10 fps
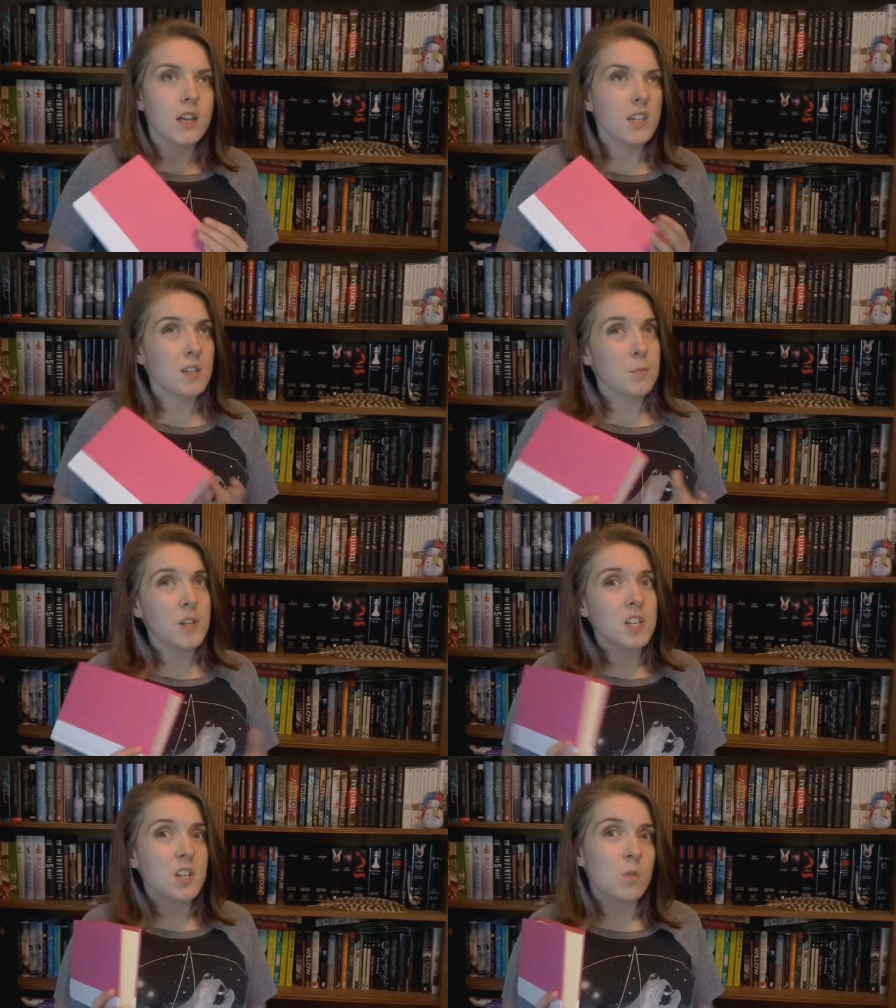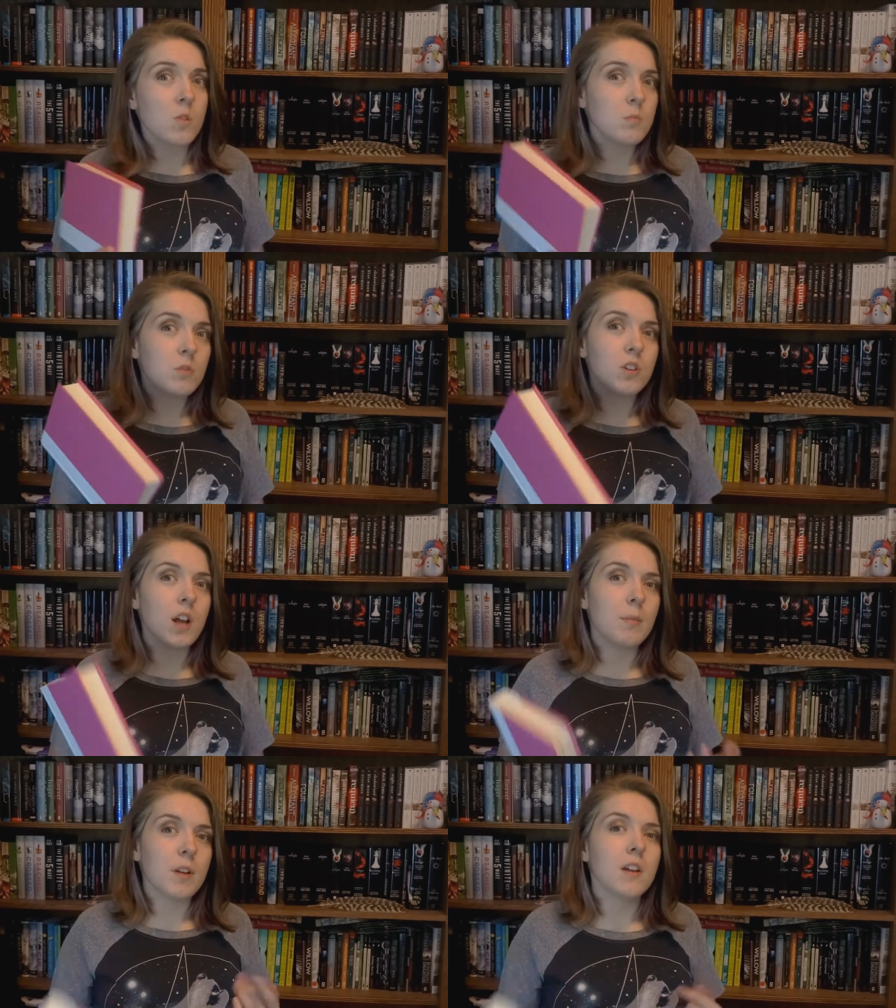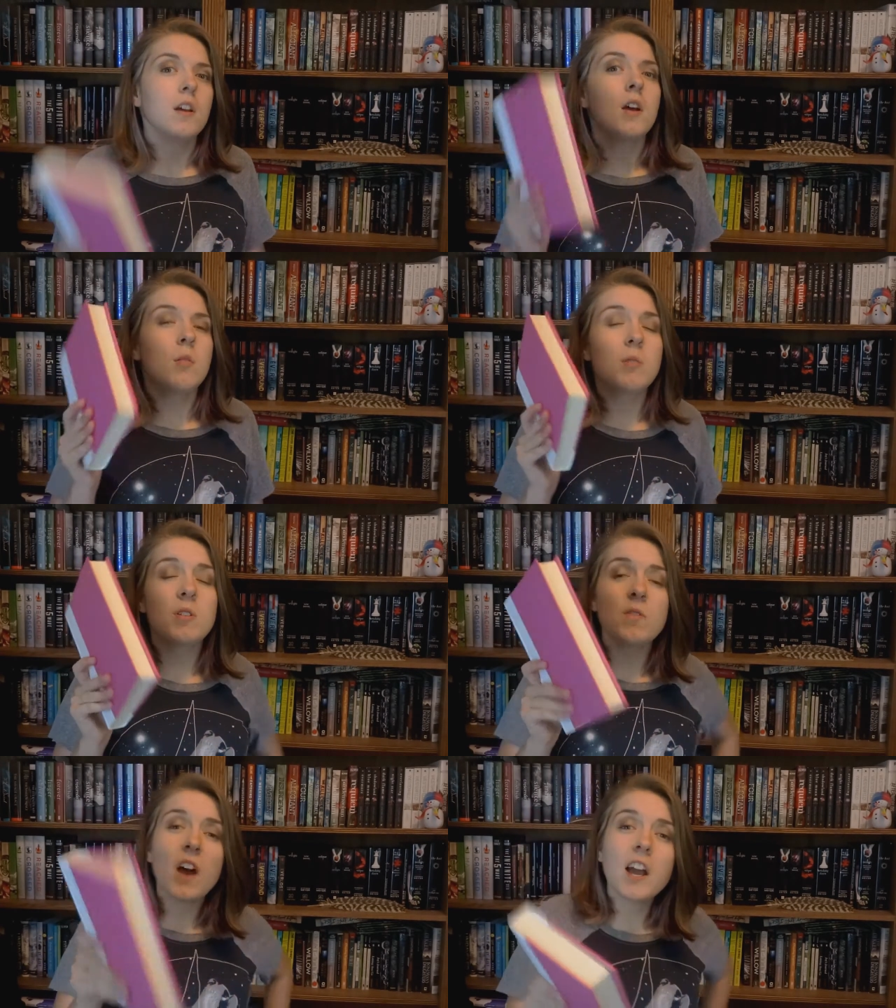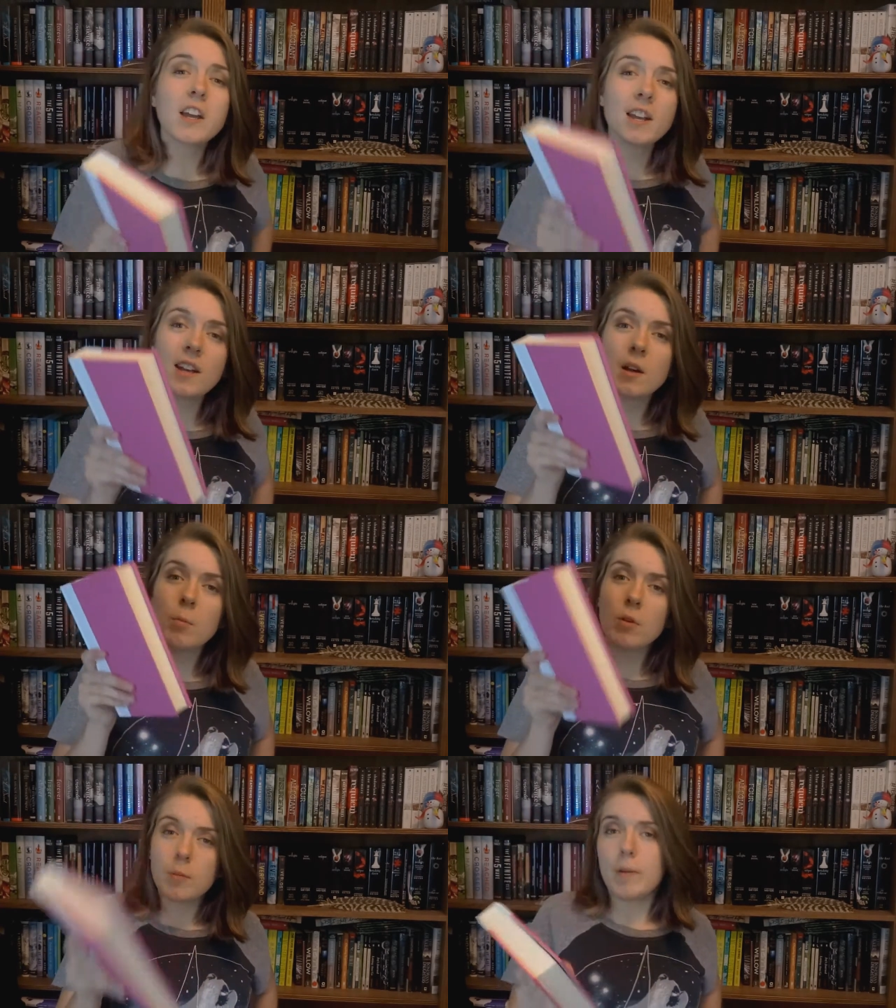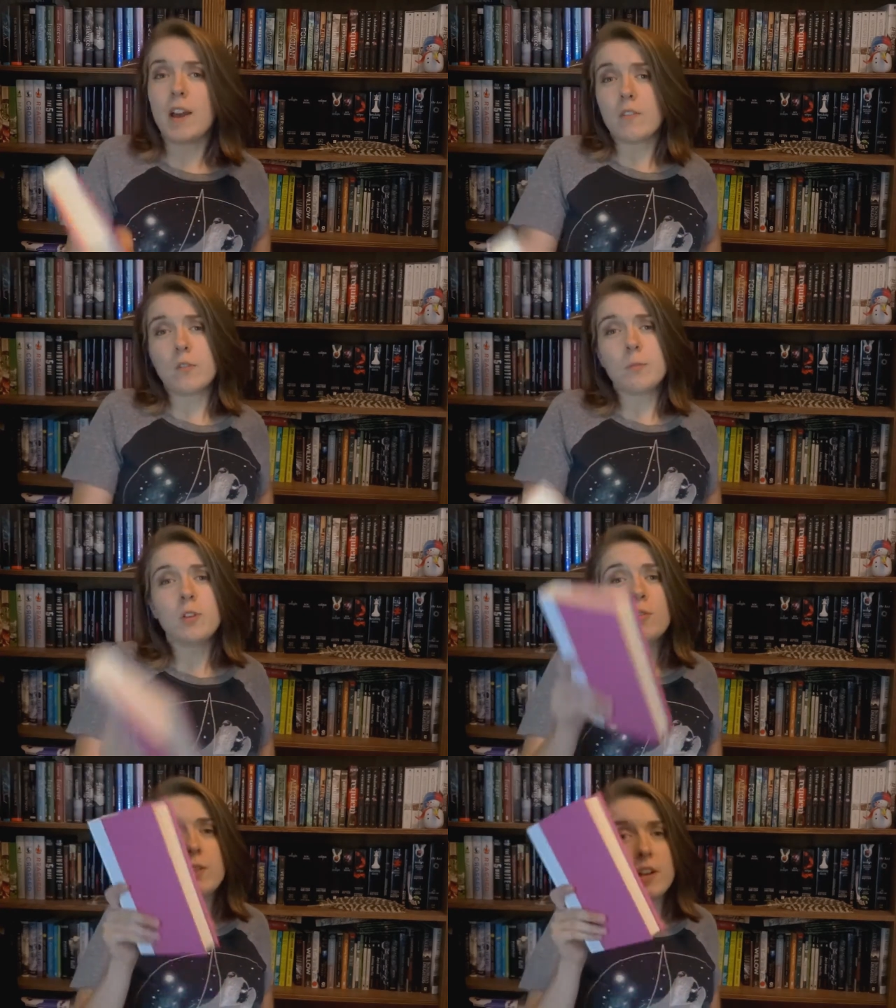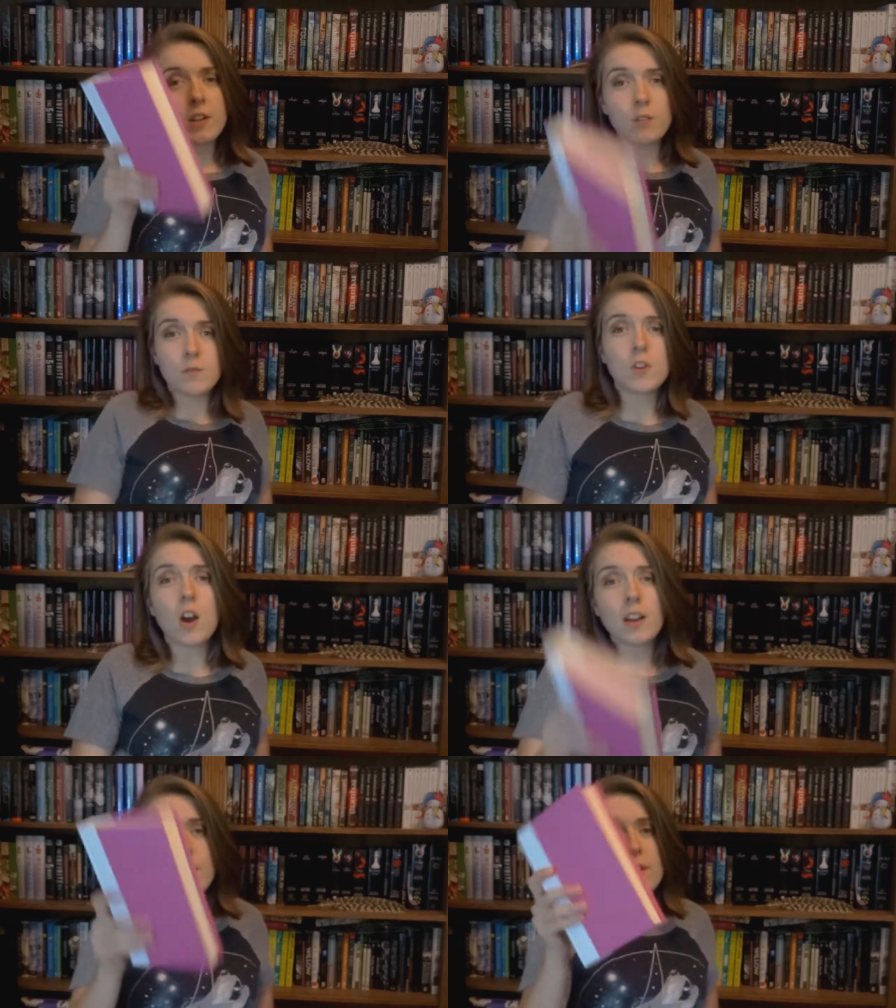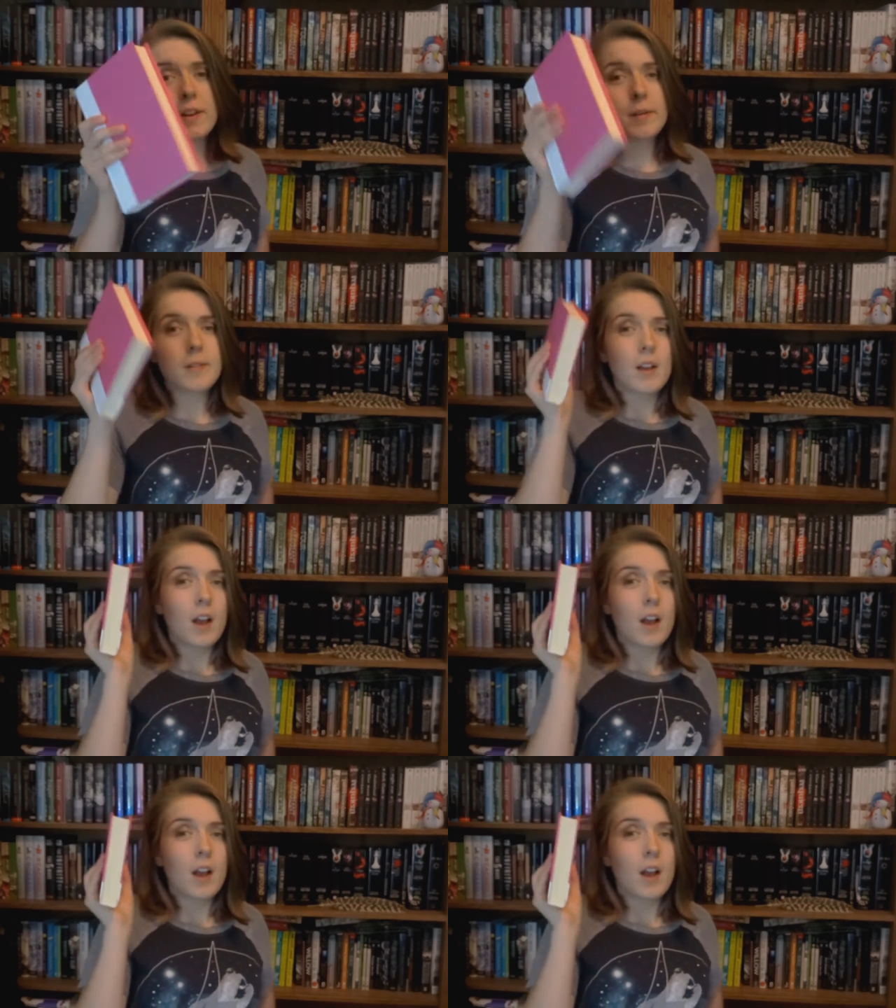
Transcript: It depends on what mood I'm in. But if I get a book back from you and you've dog-eared it,